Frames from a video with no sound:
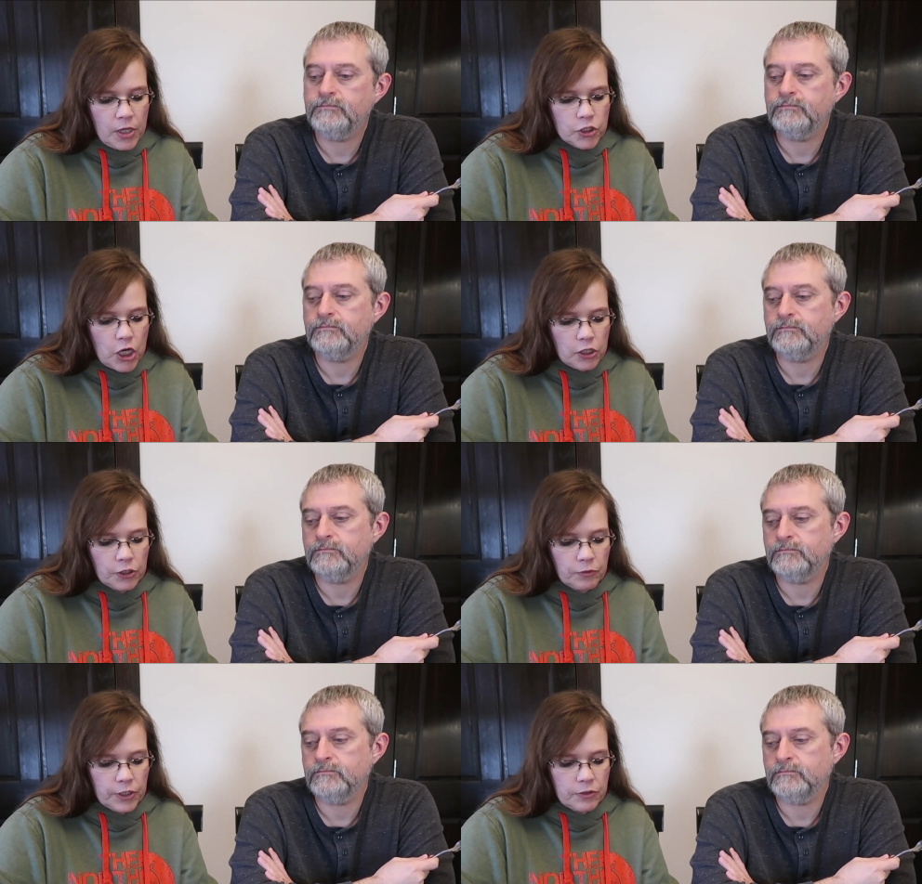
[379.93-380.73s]

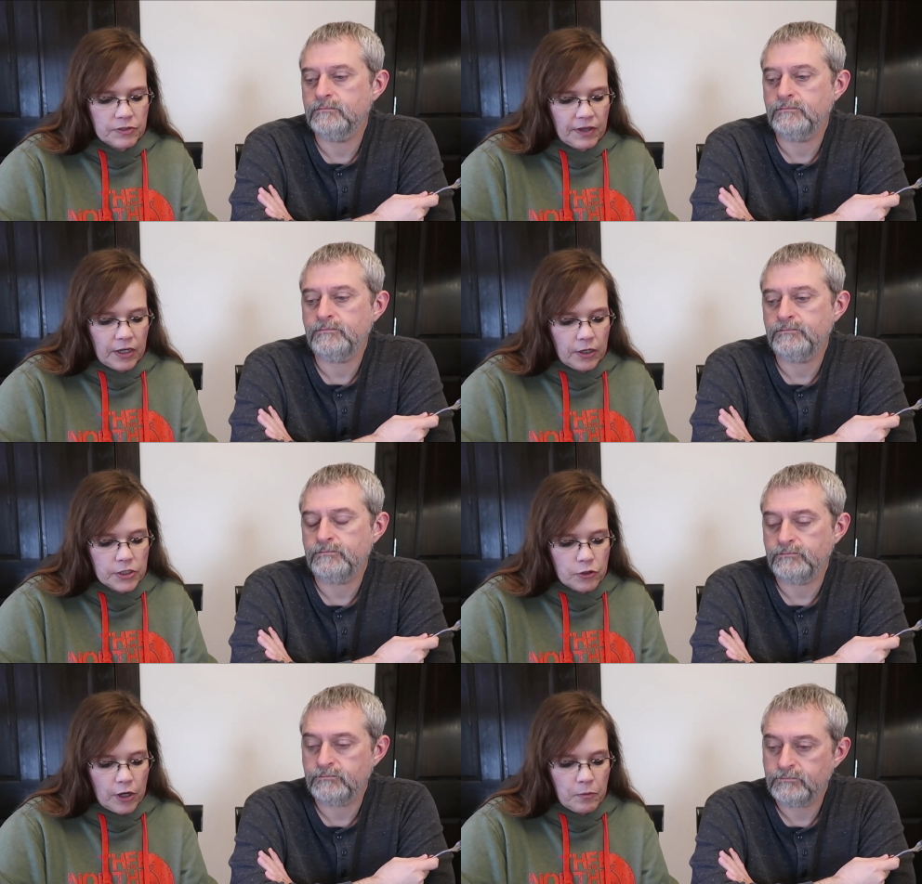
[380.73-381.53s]
Speaker 1: Chocolate reduced fat
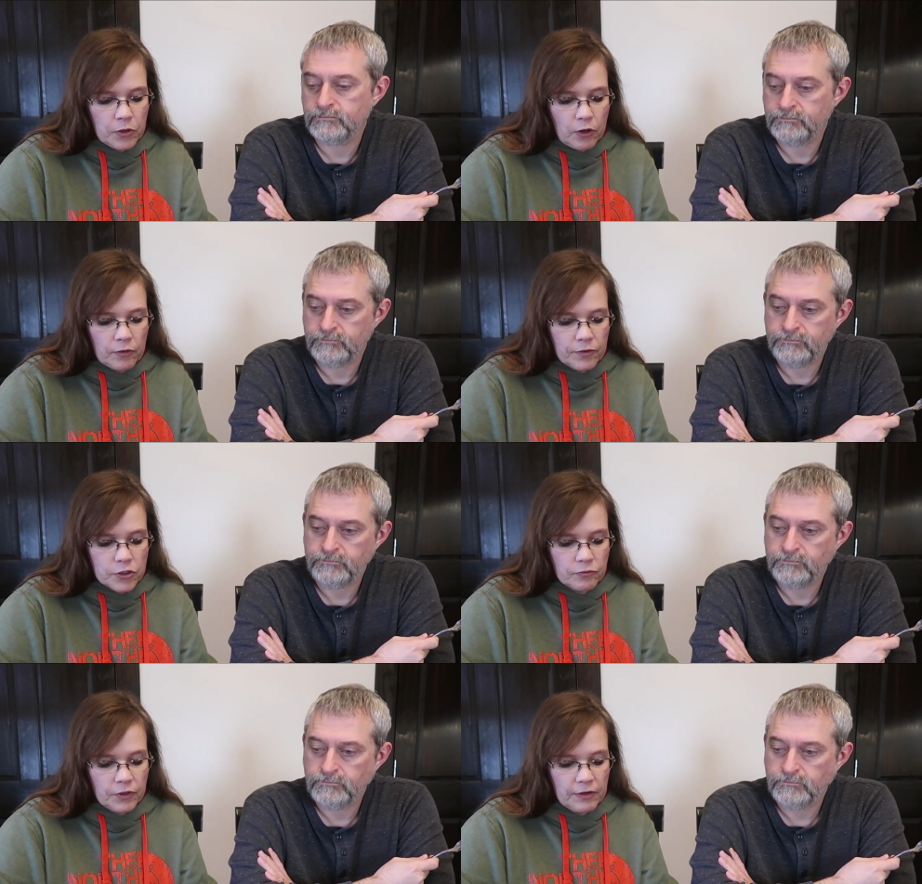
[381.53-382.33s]
ice cream with
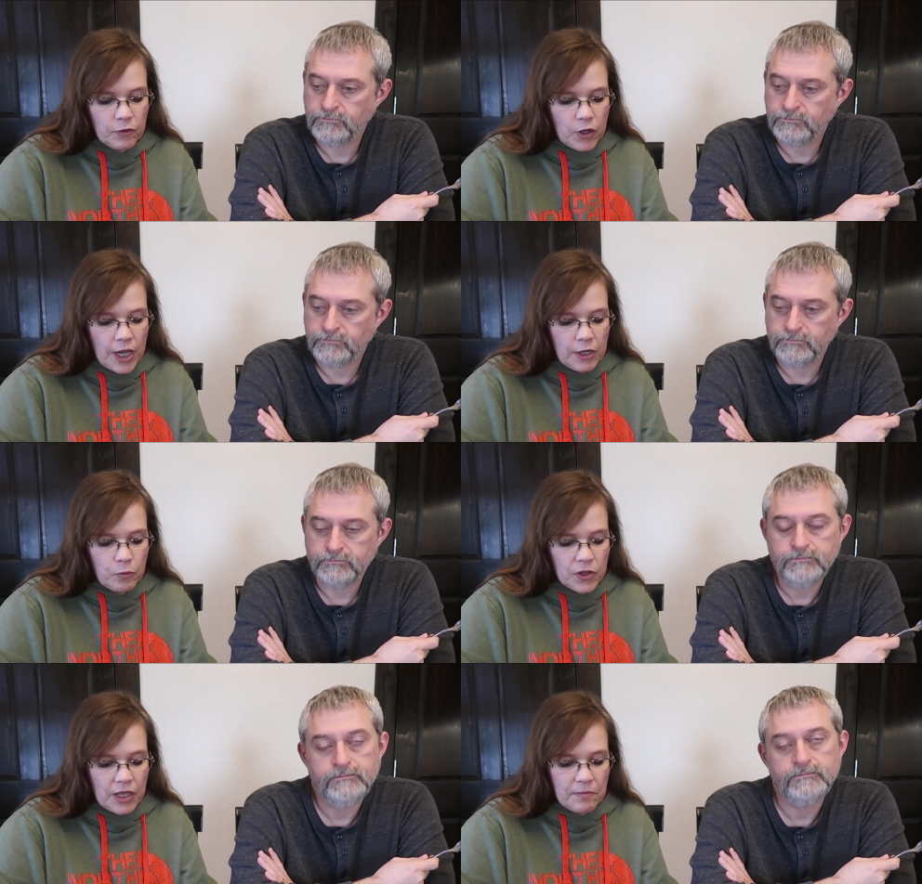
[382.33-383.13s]
artificial flavor added
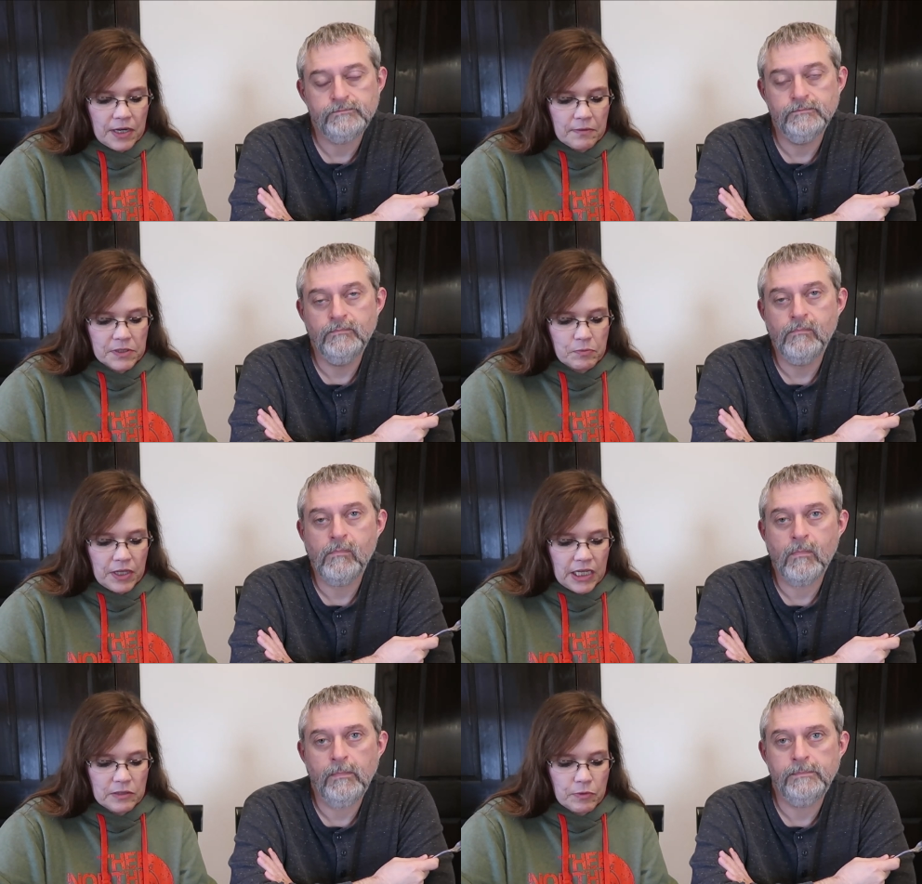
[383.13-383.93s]
with M&Ms,
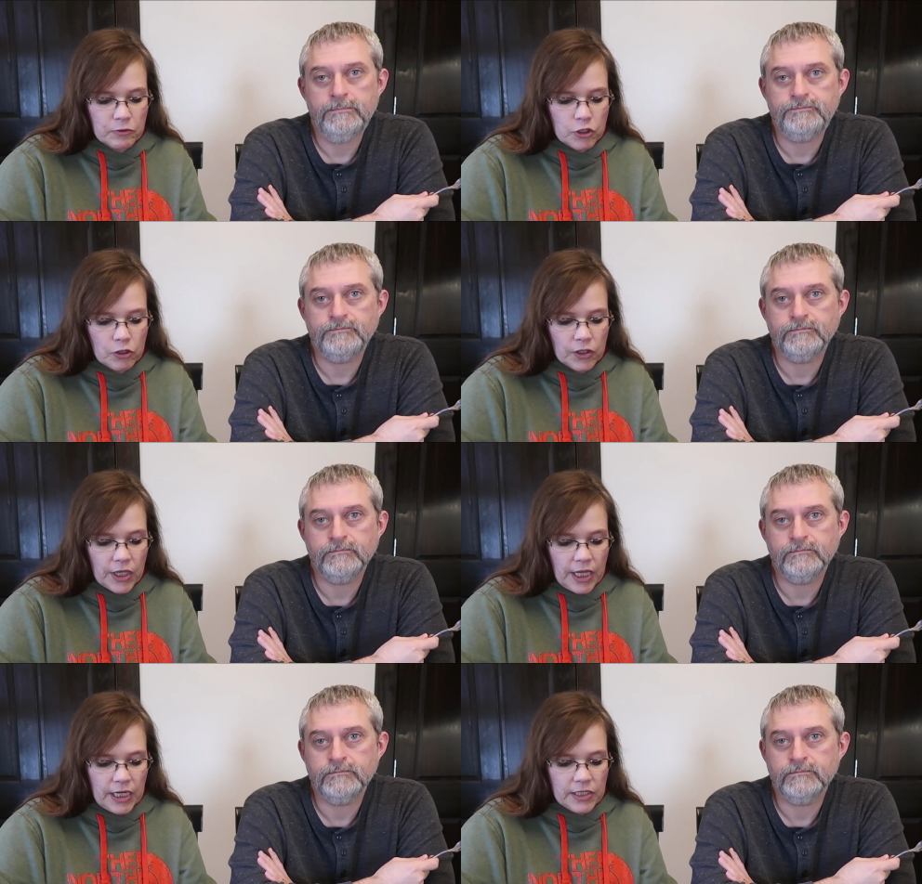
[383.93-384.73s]
minis, milk chocolate
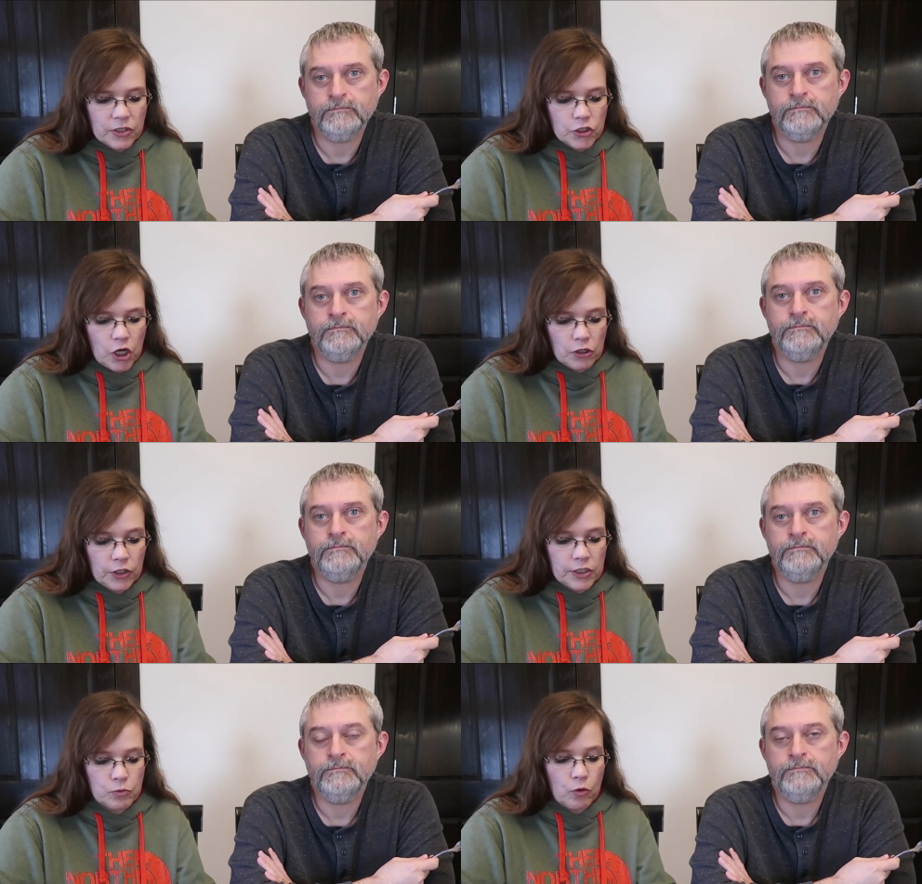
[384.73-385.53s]
candies, a
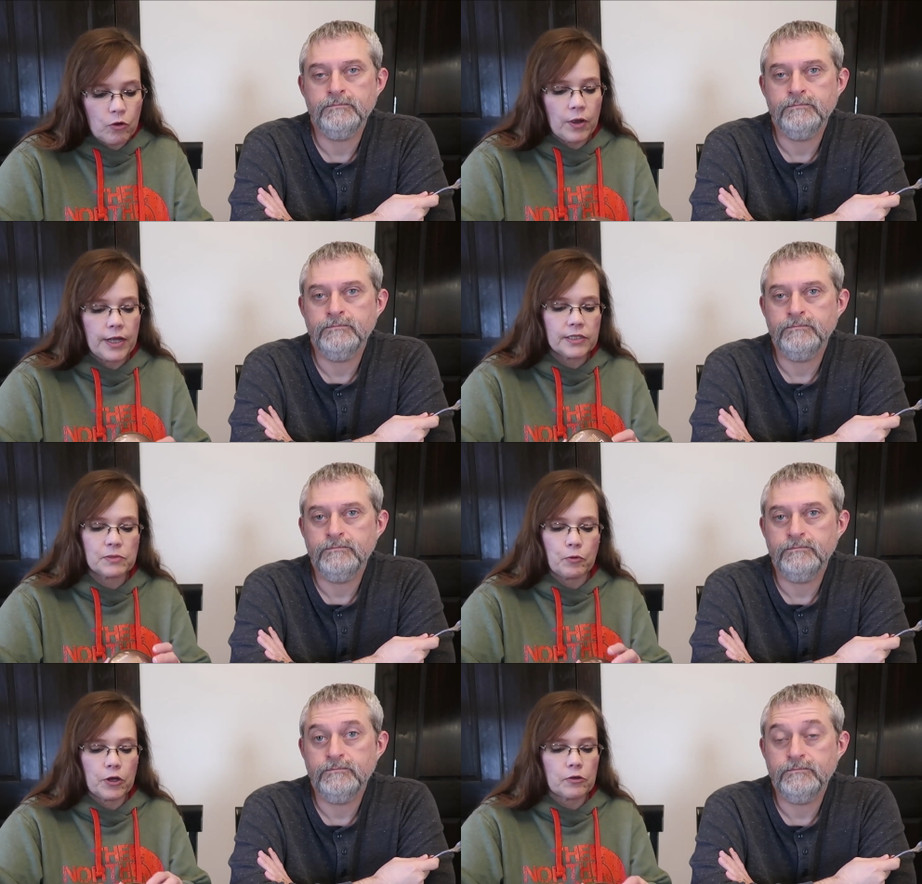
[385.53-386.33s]
chocolatey swirl, and
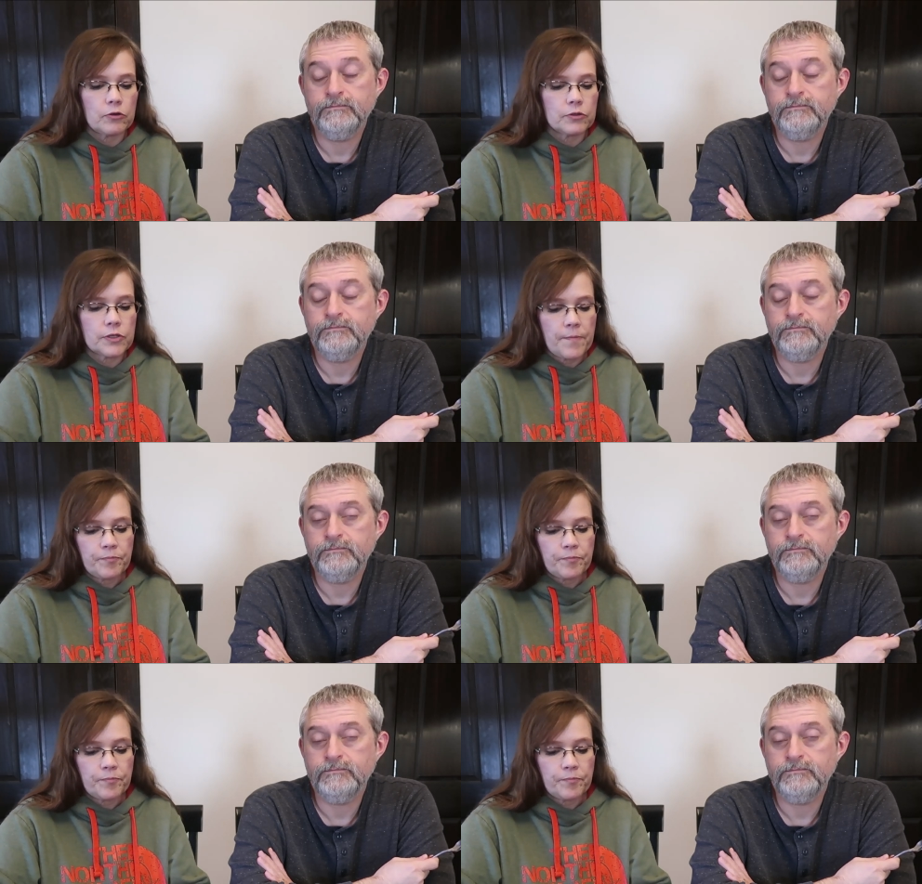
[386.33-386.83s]
sprinkles.